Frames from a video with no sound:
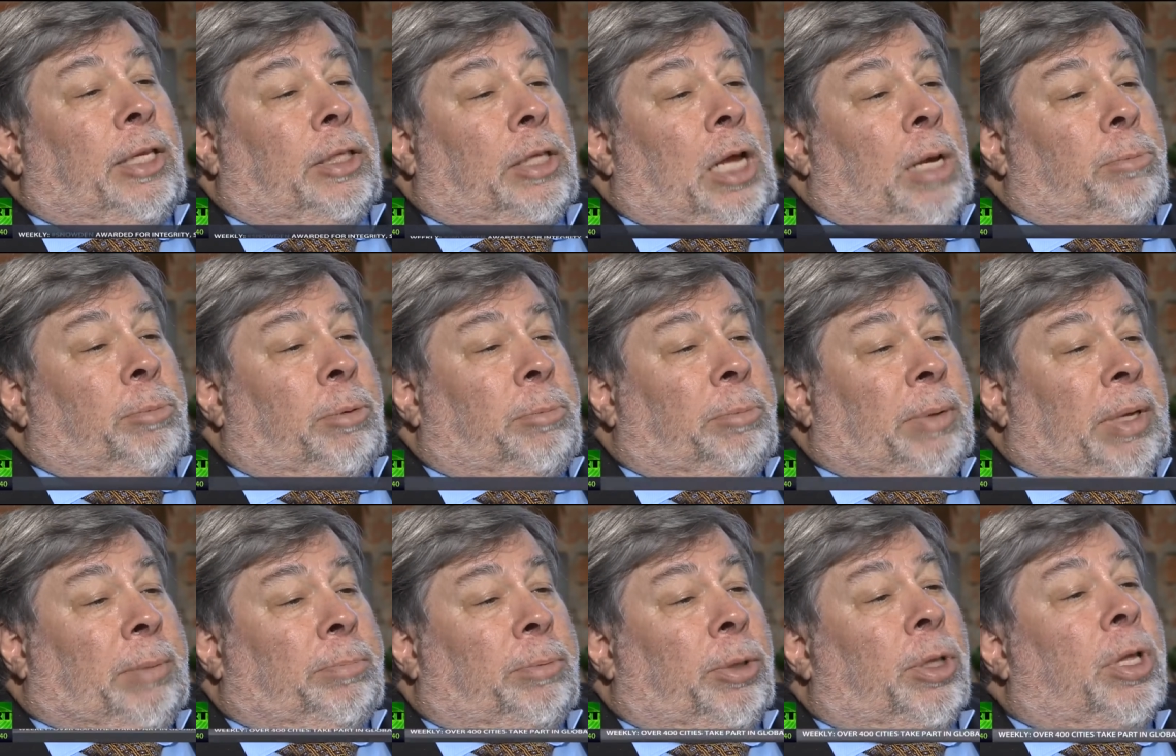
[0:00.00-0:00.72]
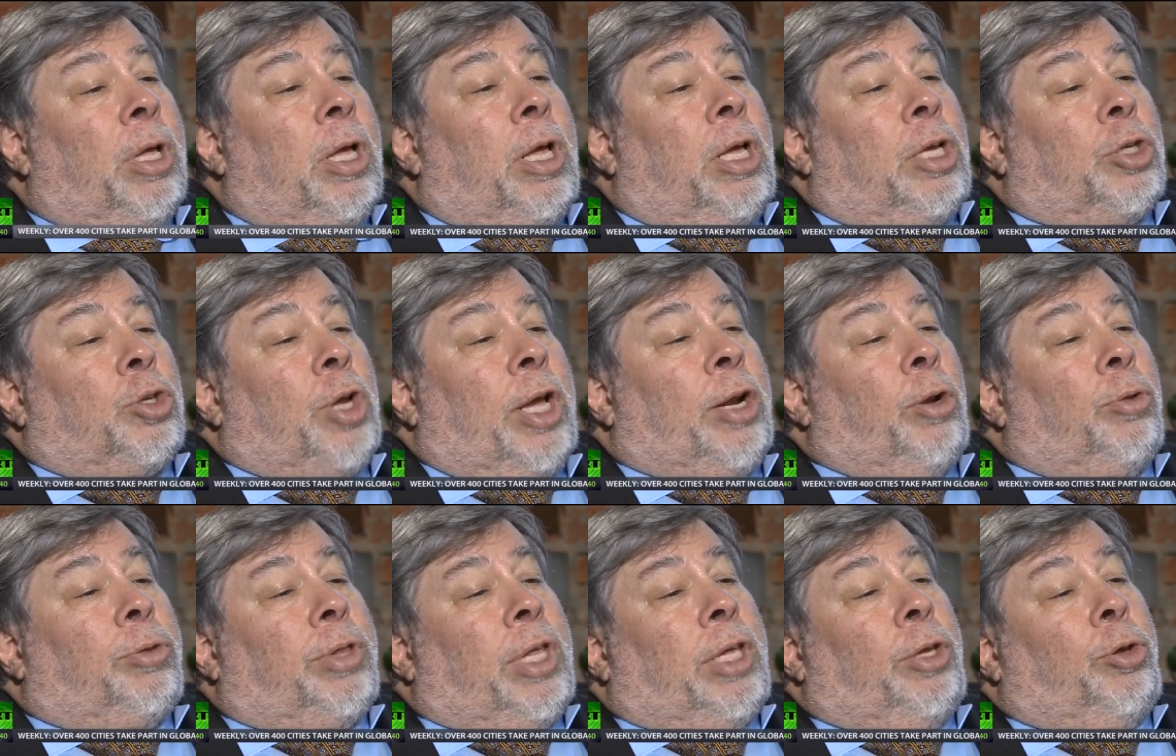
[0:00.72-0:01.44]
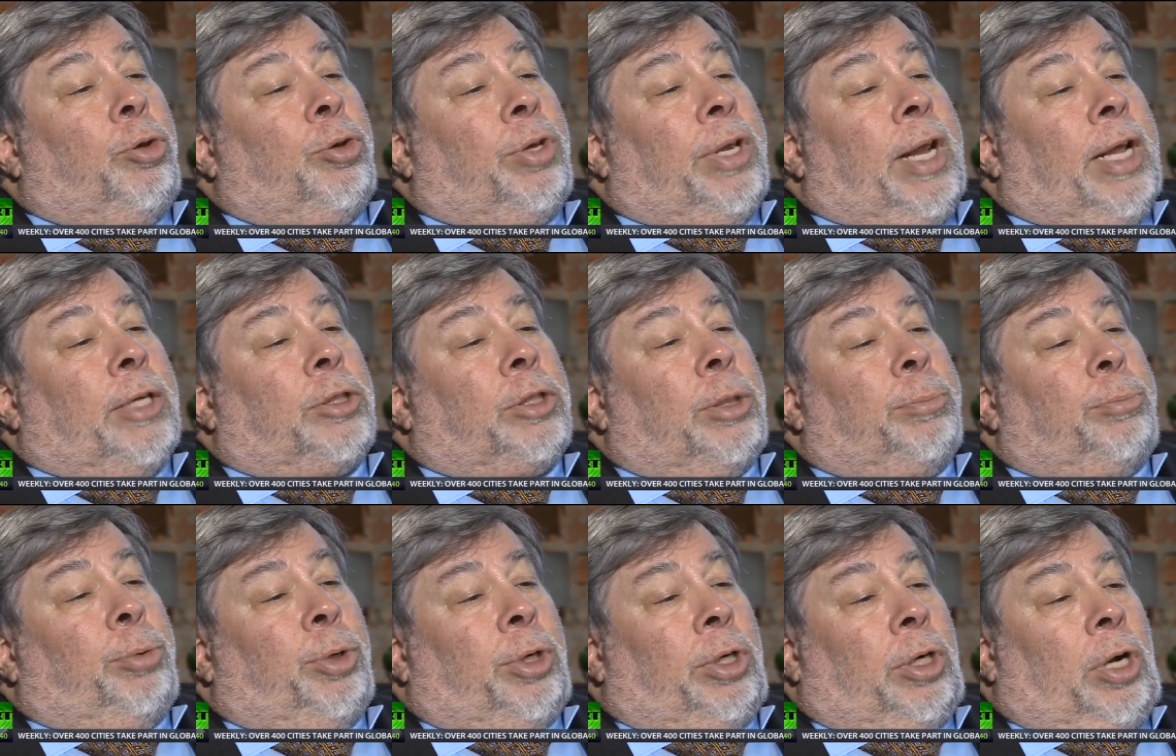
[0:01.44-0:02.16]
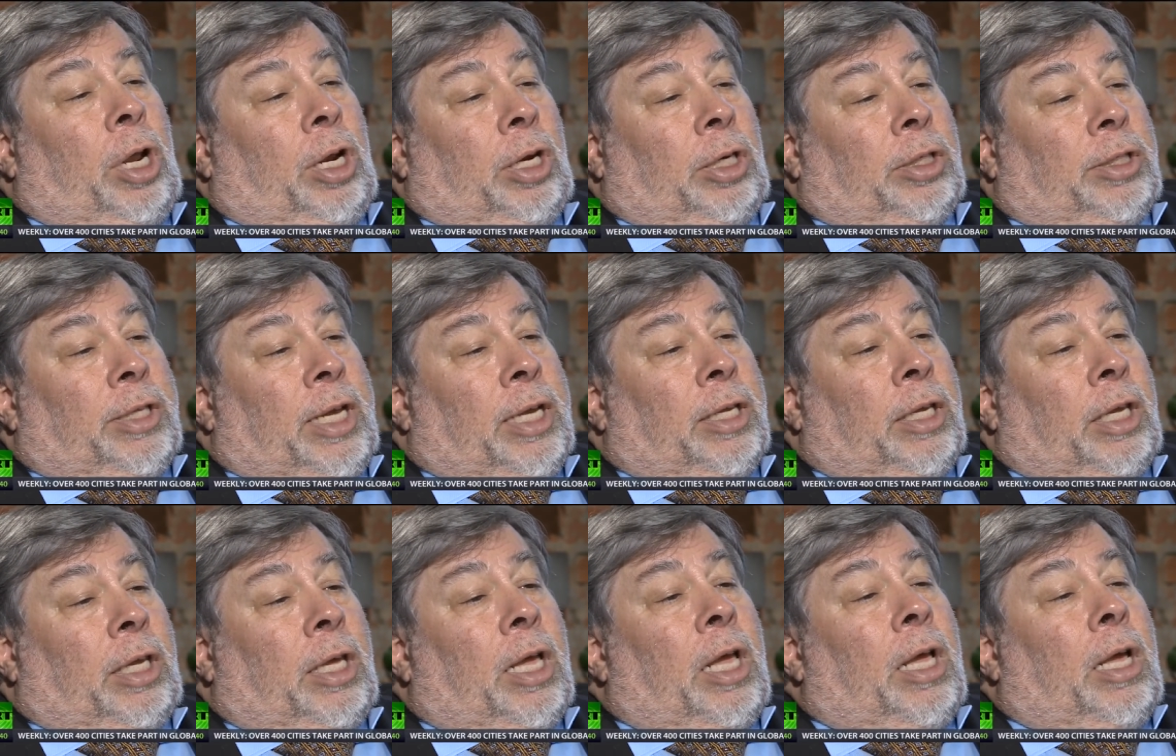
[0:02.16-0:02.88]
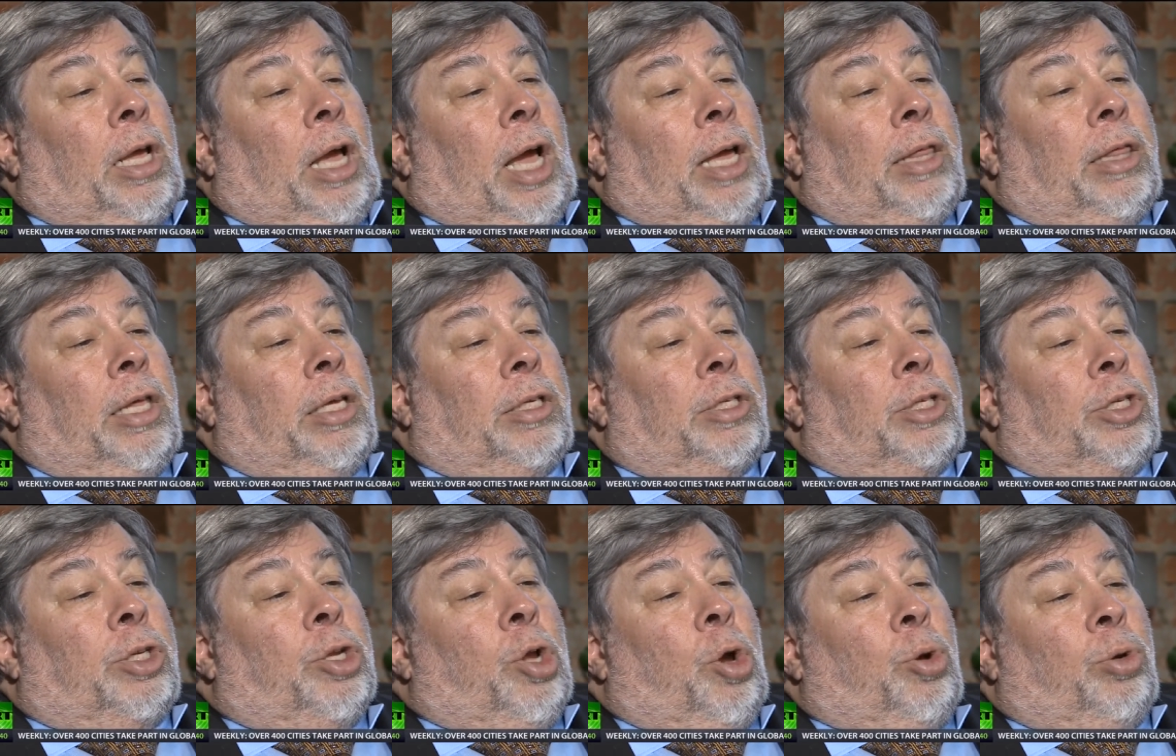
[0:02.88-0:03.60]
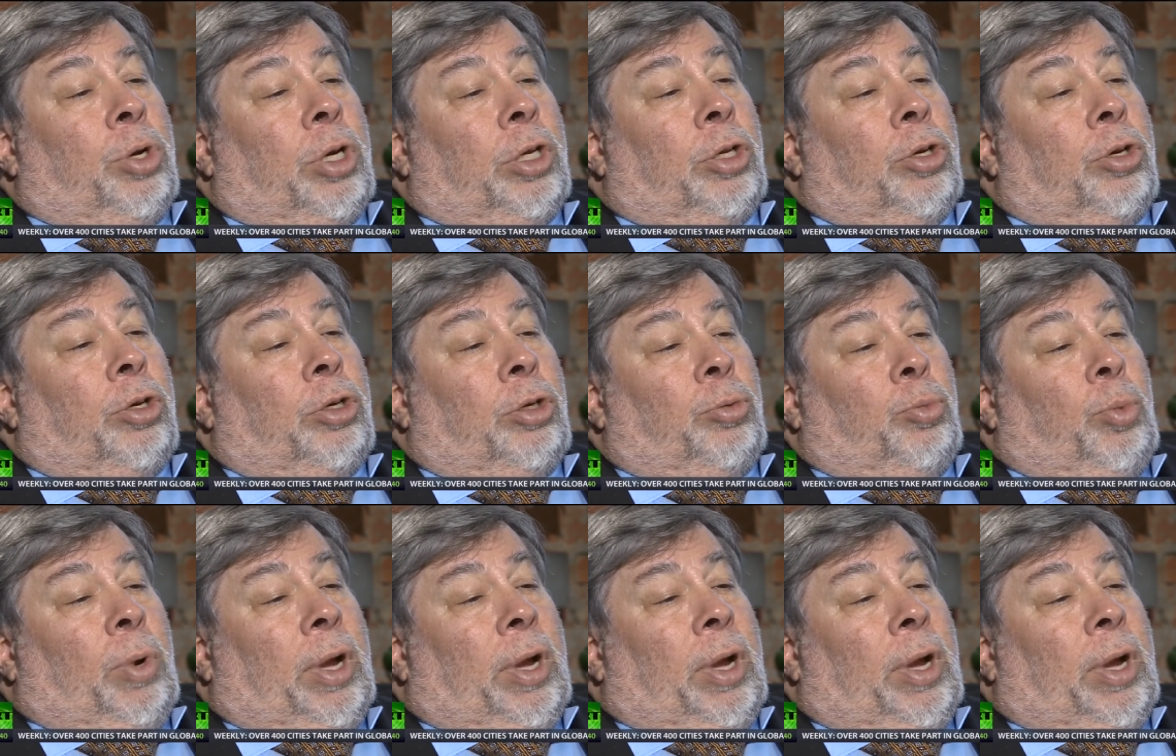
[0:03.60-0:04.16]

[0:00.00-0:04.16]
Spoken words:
type of people, so I don't think you can actually put it on a techie. I think Snowden could